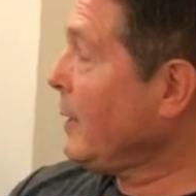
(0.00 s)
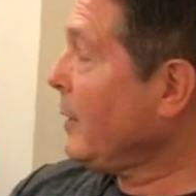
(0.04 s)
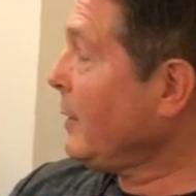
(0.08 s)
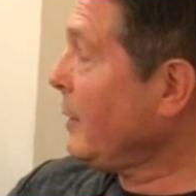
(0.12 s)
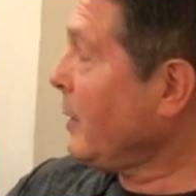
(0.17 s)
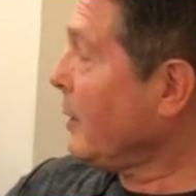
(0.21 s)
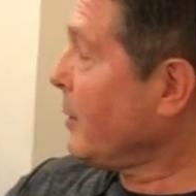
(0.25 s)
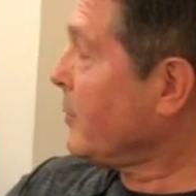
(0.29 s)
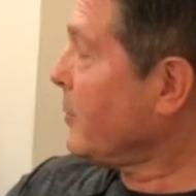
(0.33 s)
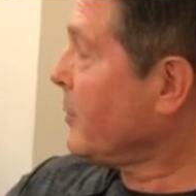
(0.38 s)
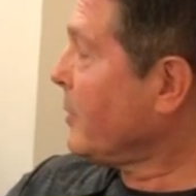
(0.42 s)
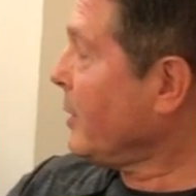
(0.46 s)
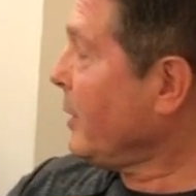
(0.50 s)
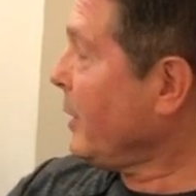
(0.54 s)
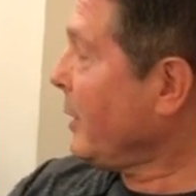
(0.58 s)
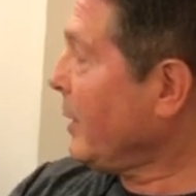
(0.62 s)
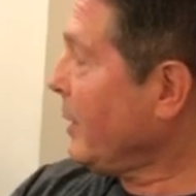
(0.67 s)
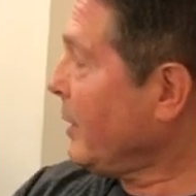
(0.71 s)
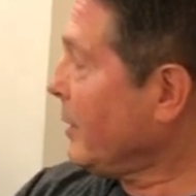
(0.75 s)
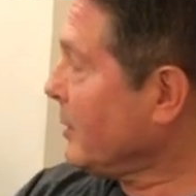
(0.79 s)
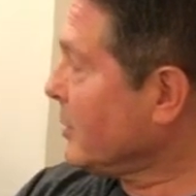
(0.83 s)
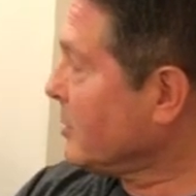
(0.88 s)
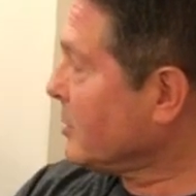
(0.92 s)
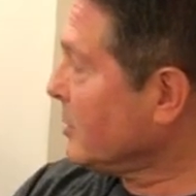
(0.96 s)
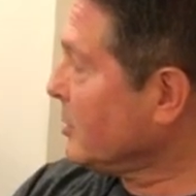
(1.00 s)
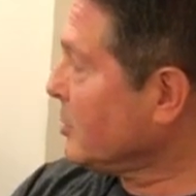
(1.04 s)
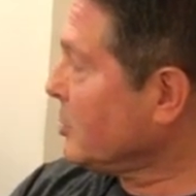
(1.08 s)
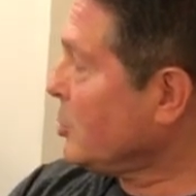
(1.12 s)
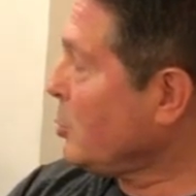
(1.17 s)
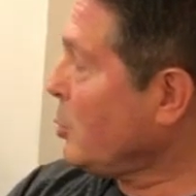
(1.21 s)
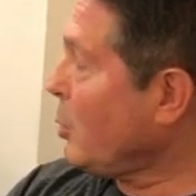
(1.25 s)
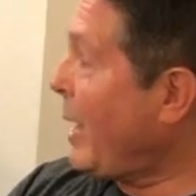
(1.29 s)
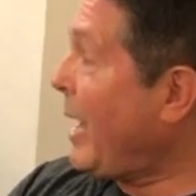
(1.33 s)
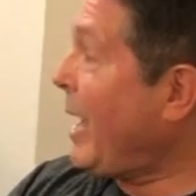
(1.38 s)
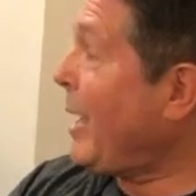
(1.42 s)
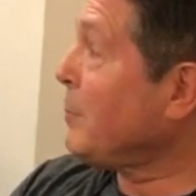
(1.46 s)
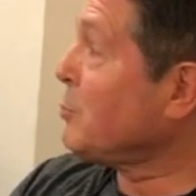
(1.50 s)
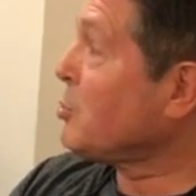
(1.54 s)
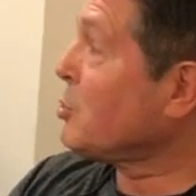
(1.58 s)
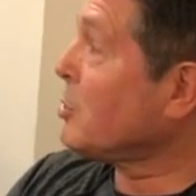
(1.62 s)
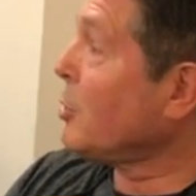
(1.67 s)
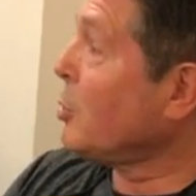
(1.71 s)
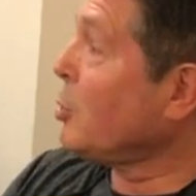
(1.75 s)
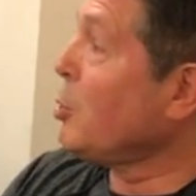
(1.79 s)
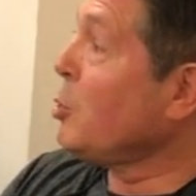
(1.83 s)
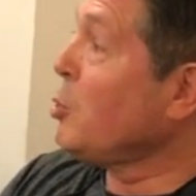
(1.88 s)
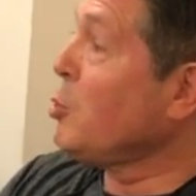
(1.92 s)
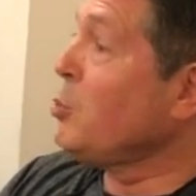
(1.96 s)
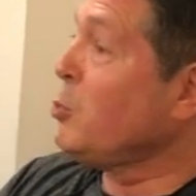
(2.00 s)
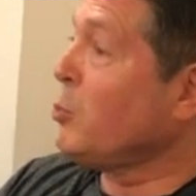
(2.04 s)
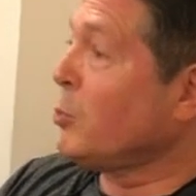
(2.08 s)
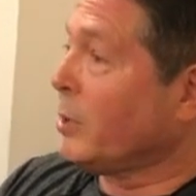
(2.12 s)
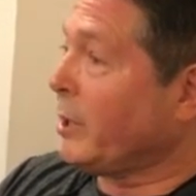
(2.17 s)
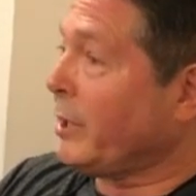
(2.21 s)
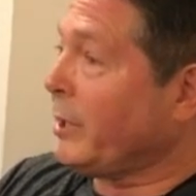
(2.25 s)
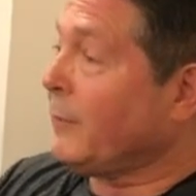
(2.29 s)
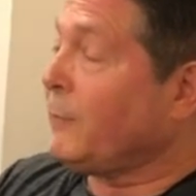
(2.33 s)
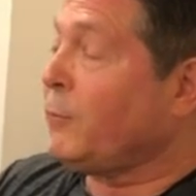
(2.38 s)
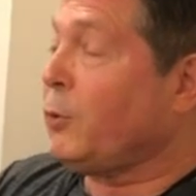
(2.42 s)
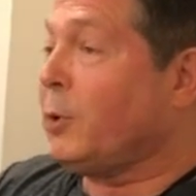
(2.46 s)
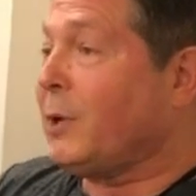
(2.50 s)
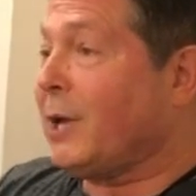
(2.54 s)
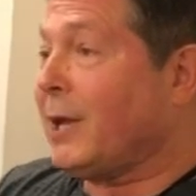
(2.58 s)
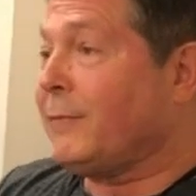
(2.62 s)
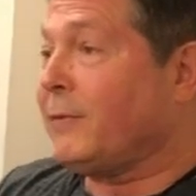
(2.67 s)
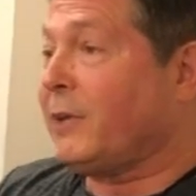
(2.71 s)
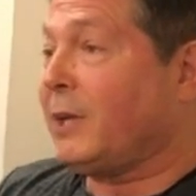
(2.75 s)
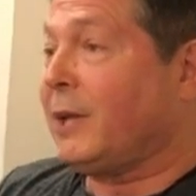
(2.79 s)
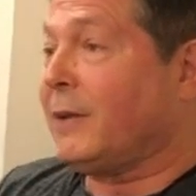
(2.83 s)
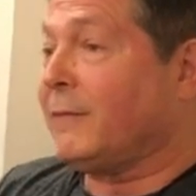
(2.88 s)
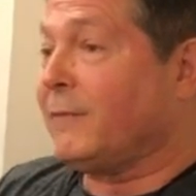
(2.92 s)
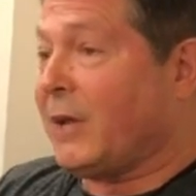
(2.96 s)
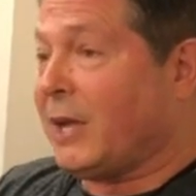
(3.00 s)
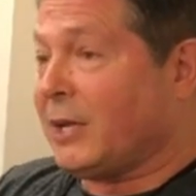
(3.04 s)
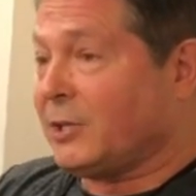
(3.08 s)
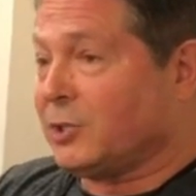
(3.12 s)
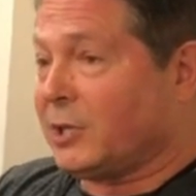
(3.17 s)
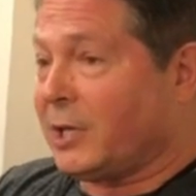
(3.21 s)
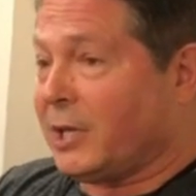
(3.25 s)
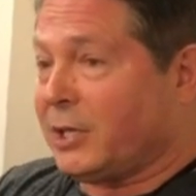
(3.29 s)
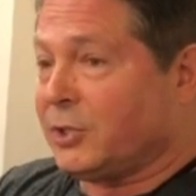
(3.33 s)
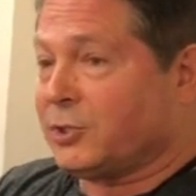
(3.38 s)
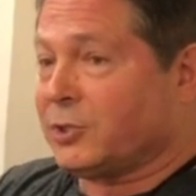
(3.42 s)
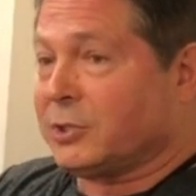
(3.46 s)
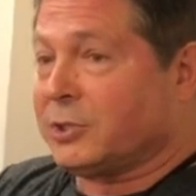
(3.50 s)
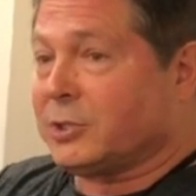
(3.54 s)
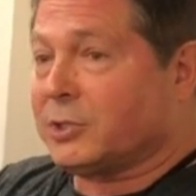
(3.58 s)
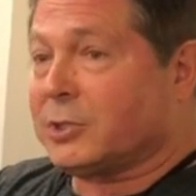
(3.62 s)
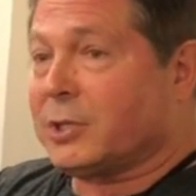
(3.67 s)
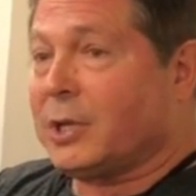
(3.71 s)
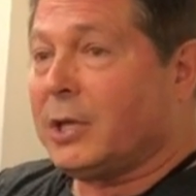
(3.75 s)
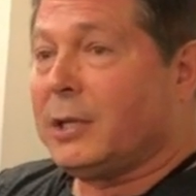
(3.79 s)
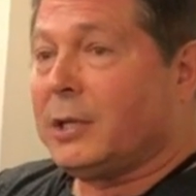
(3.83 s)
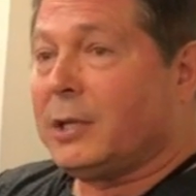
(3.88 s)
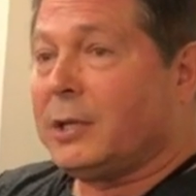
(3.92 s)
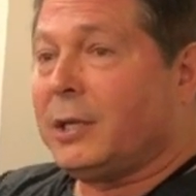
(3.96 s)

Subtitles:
The other thing is you absolutely, if you have any invaginations